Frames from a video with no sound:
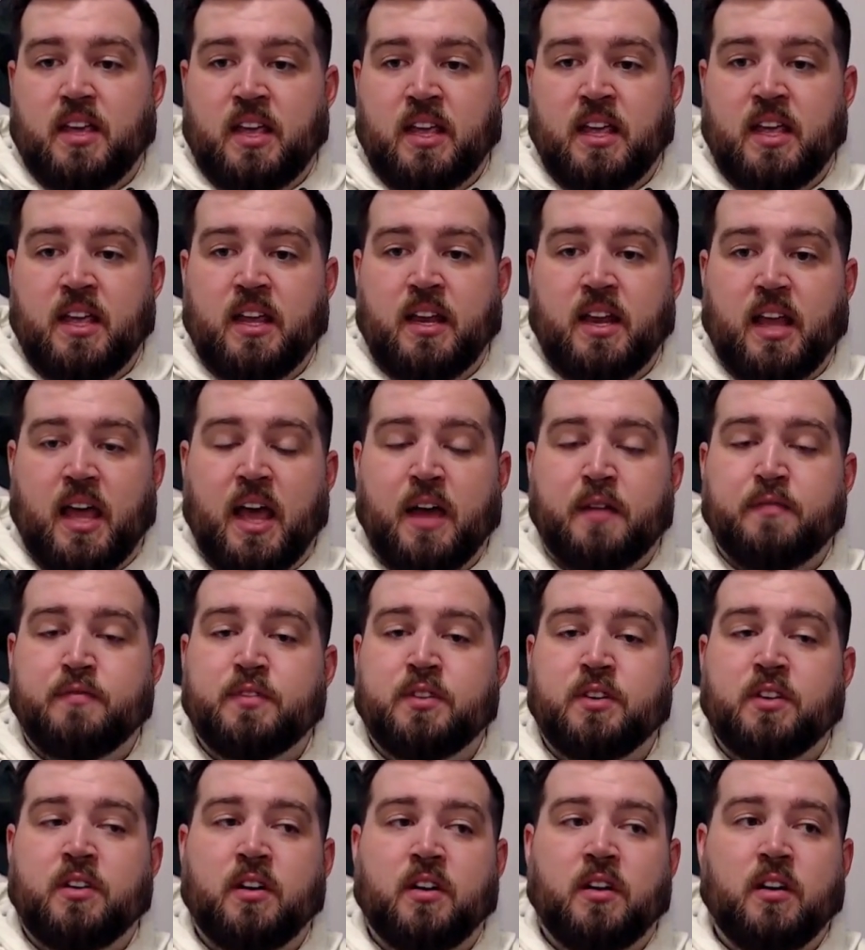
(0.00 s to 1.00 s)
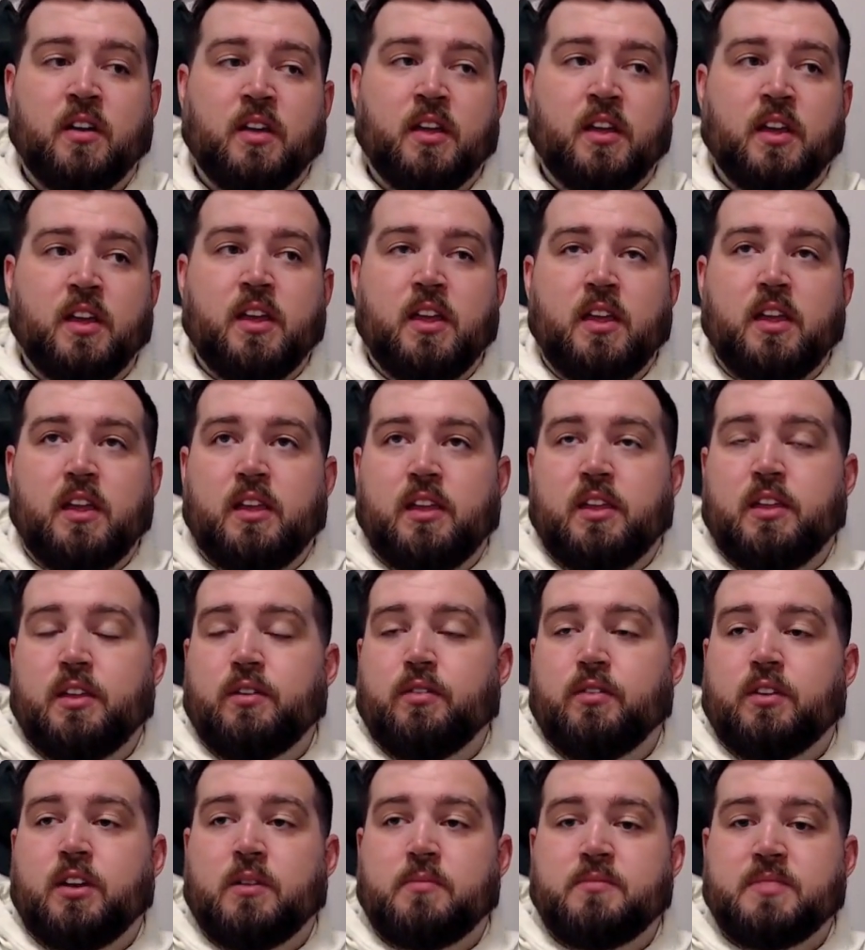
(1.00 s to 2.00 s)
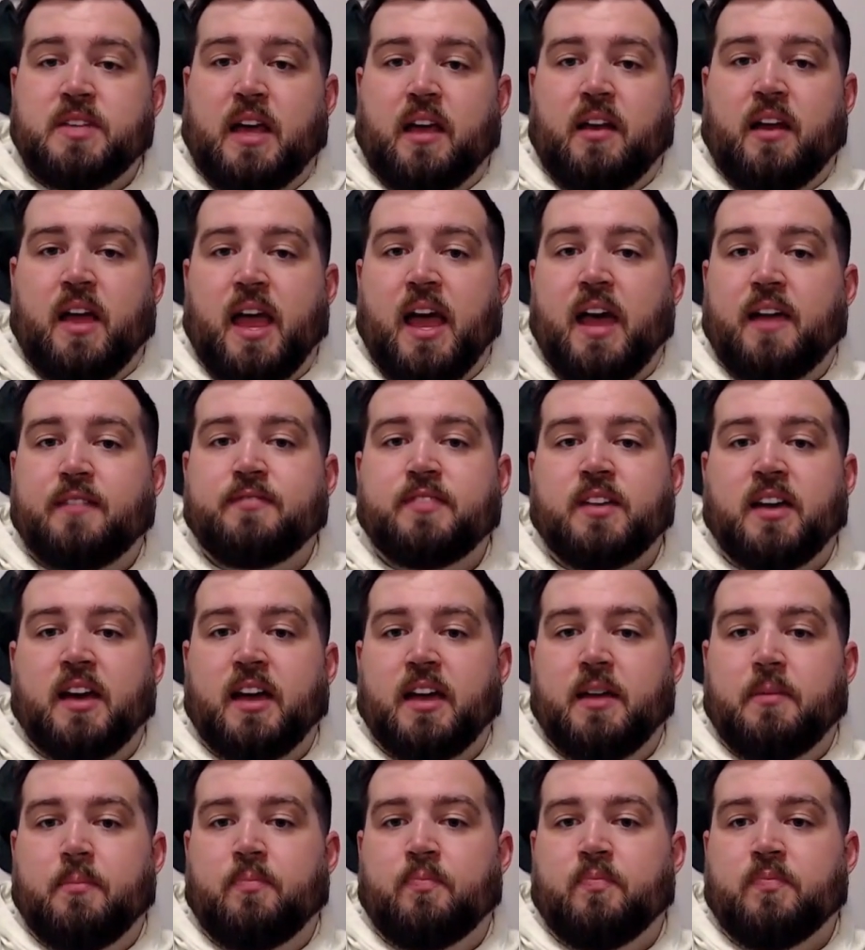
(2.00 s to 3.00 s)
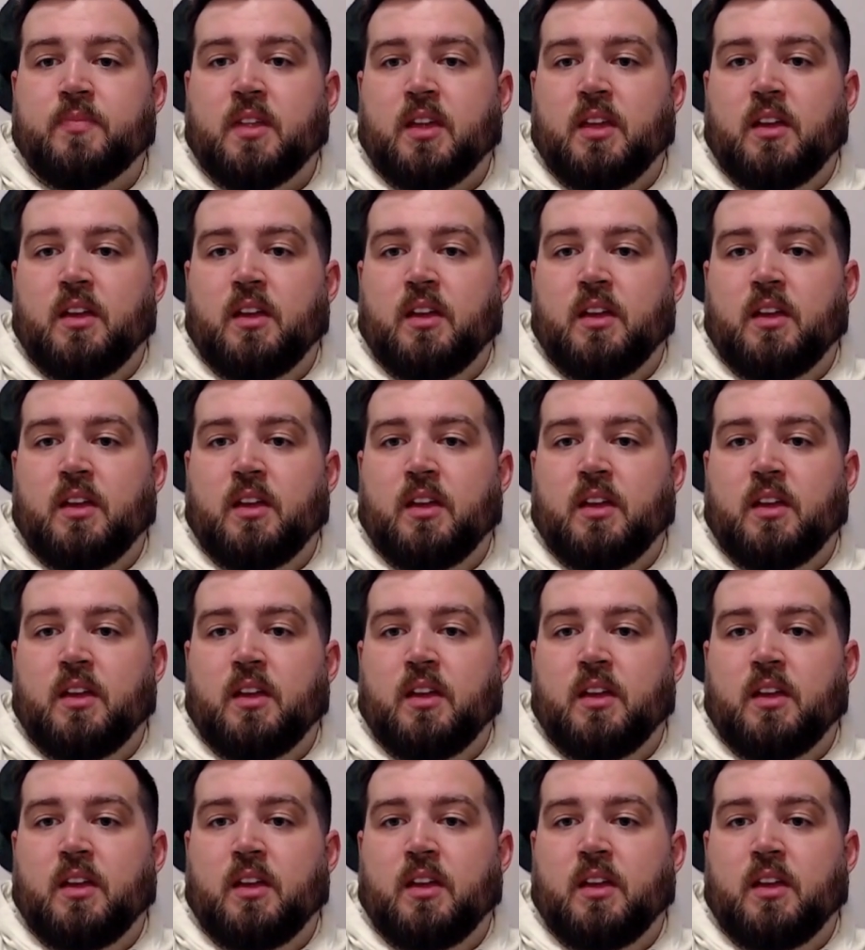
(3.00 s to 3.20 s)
And after Hill comes out of halftime